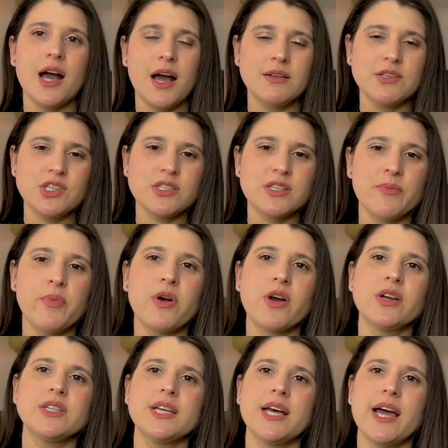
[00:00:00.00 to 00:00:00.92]
just a
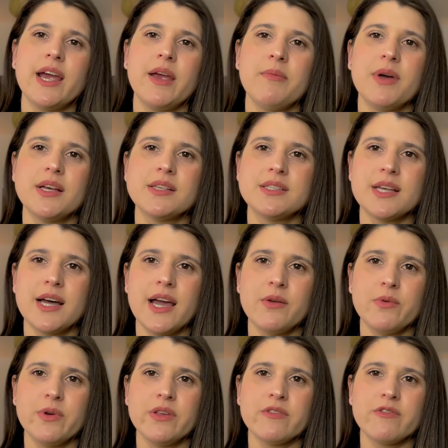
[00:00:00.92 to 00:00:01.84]
part-time
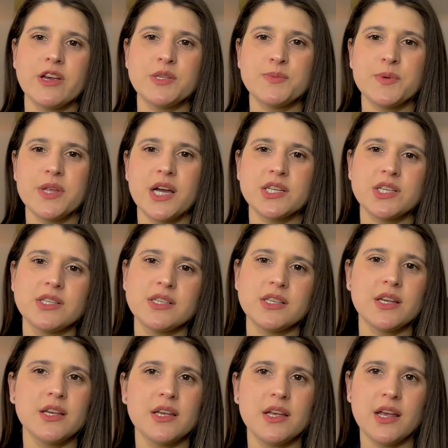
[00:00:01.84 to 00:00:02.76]
side with Grace Productions
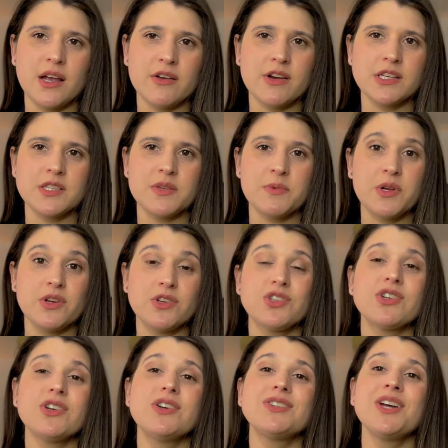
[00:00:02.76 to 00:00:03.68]
at Grace Community
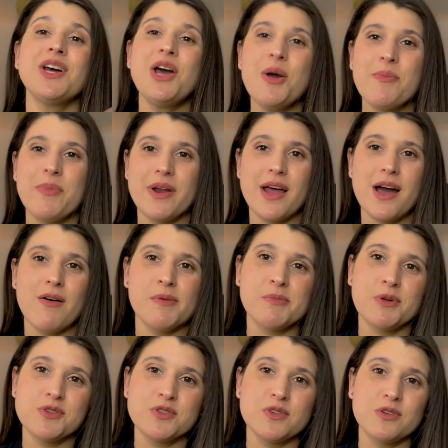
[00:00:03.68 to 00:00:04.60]
Church, but now
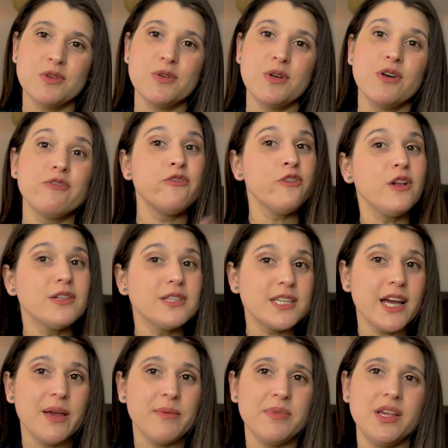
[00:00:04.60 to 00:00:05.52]
I'm also
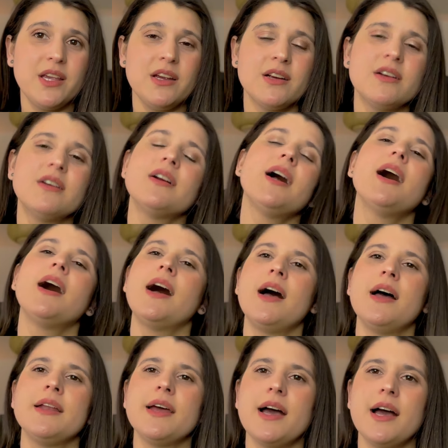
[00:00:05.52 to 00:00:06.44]
full-time here
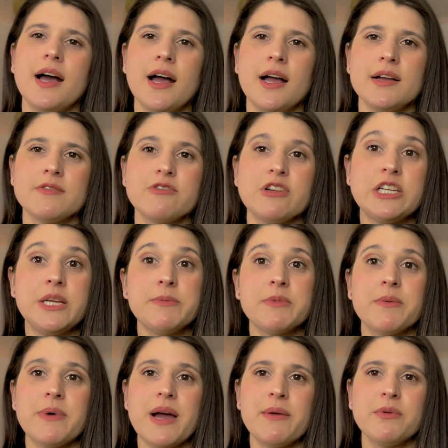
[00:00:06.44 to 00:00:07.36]
at
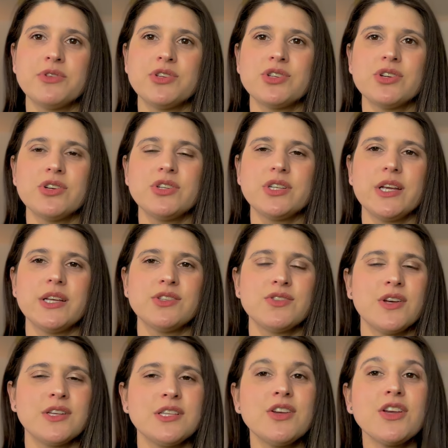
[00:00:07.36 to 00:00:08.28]
Redeemer Bible Church. And
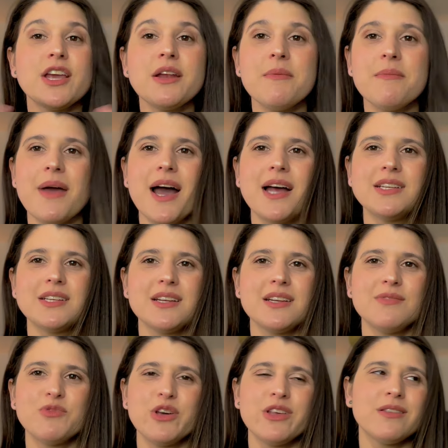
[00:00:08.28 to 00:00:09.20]
so as you can imagine,
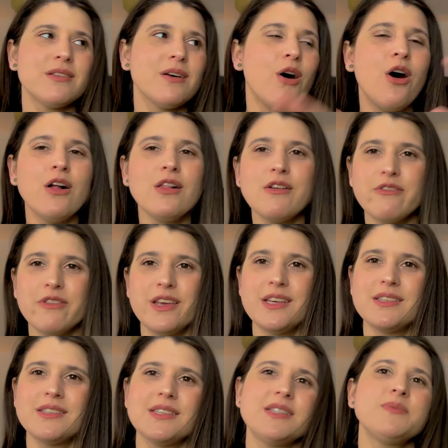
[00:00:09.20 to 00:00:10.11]
and with all of
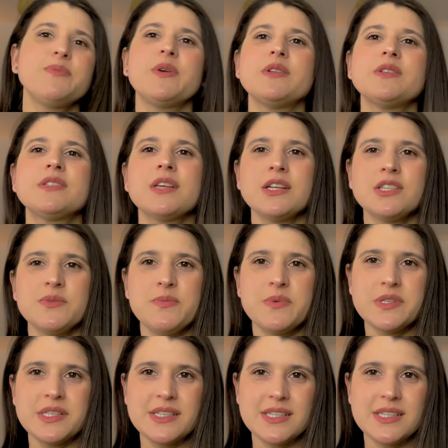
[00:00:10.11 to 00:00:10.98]
this, it's been such a busy